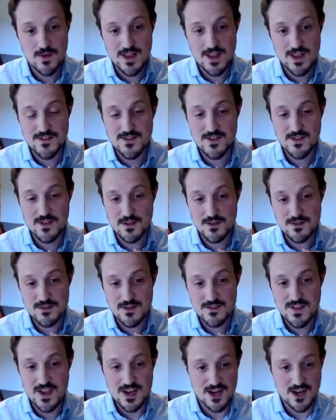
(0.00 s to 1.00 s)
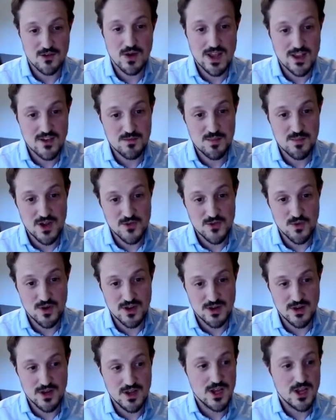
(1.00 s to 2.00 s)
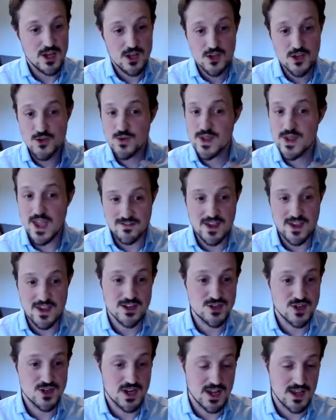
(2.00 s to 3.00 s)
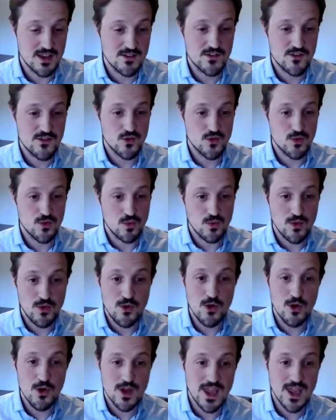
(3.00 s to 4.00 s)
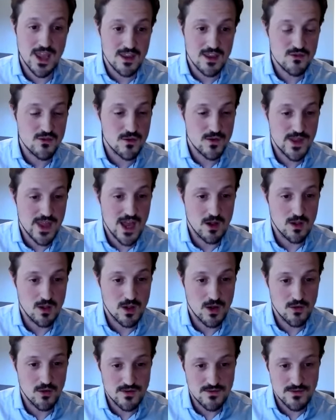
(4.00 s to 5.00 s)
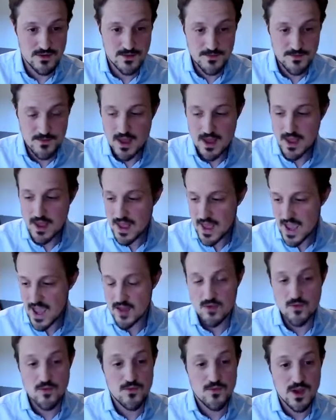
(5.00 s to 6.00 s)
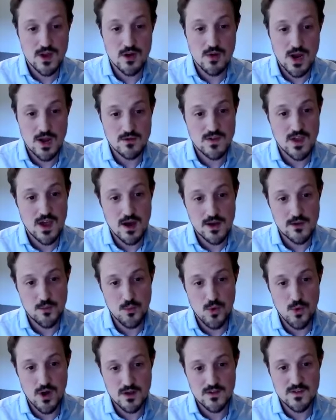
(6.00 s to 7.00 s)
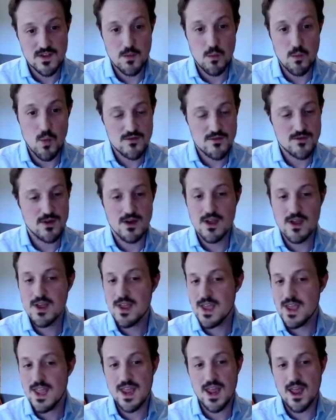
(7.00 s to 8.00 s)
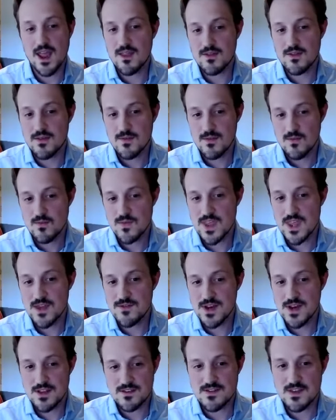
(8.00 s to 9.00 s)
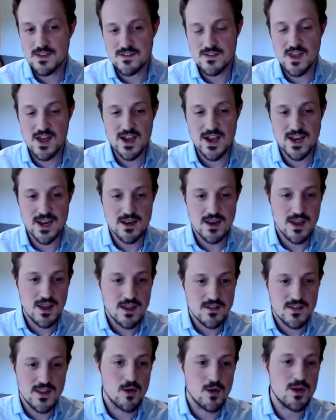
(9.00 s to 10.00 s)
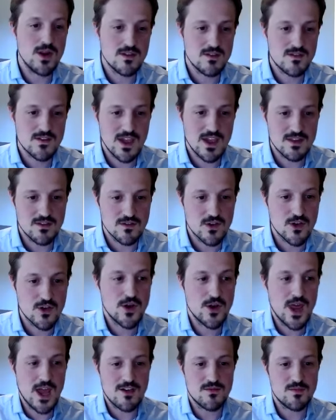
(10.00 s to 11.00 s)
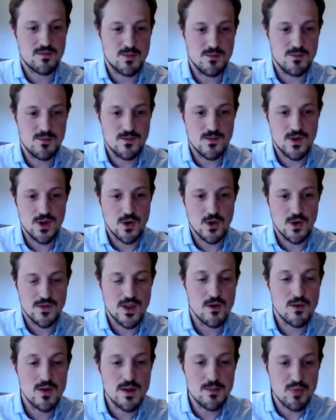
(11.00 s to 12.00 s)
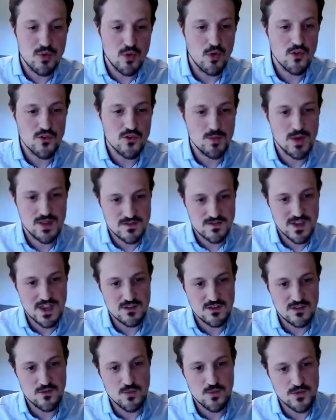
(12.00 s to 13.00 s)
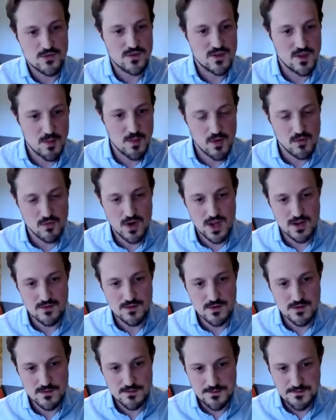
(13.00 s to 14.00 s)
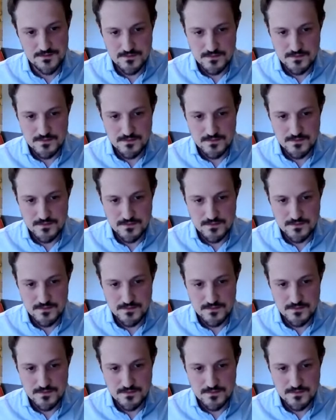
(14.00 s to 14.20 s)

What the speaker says: it's the technical expert one. You get engineers to look into the algorithm and figure out how it works, and whether given its design, the only intent could have, the only plausible intent was to demote rivals.